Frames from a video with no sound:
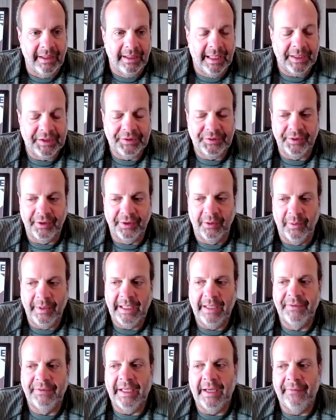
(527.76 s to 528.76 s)
That's true. We
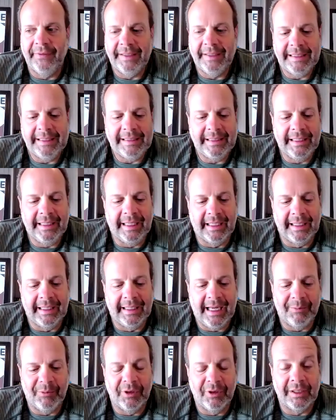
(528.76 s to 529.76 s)
have definitely seen a
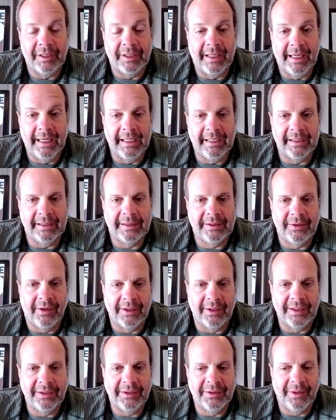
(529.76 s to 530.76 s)
lot more clients
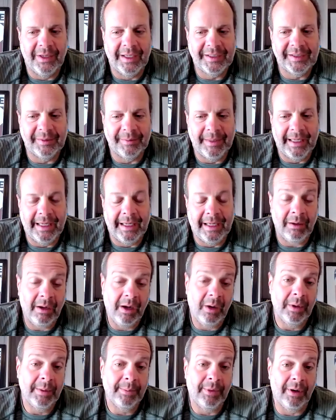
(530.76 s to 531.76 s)
talking to us about,
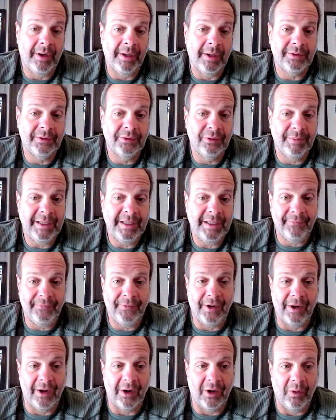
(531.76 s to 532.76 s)
oh, we bought Zoom
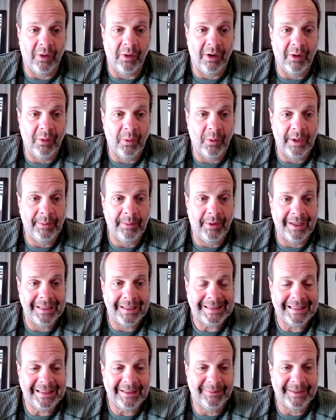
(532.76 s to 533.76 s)
Info. Oh, we
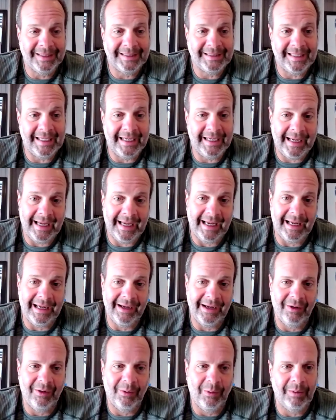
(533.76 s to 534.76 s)
bought Seamless
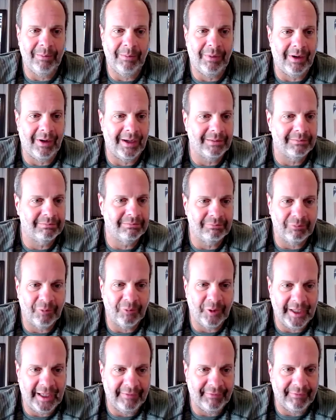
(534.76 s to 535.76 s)
AI. Oh, we bought
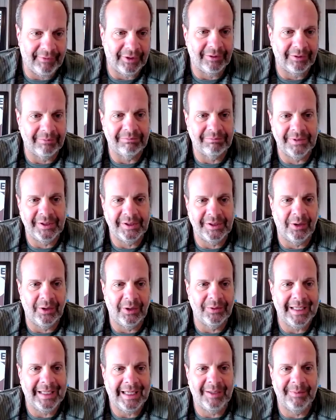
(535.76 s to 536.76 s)
whatever,
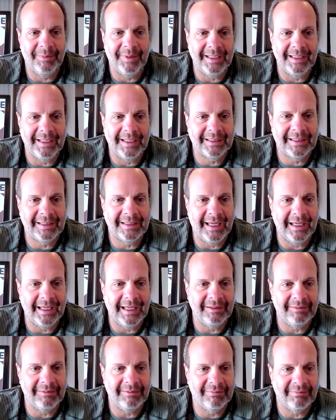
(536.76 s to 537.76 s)
database
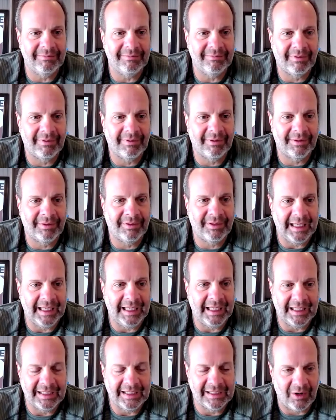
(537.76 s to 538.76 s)
they
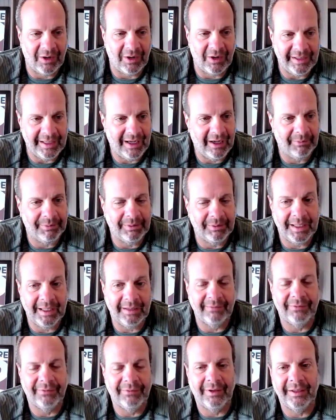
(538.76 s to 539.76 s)
think is going to help them
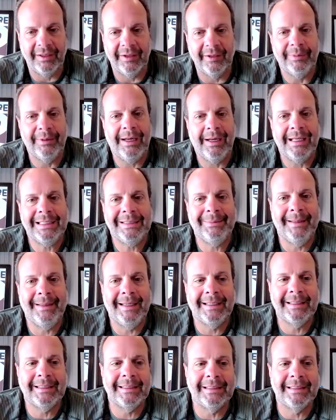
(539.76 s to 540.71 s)
get in front of their prospects.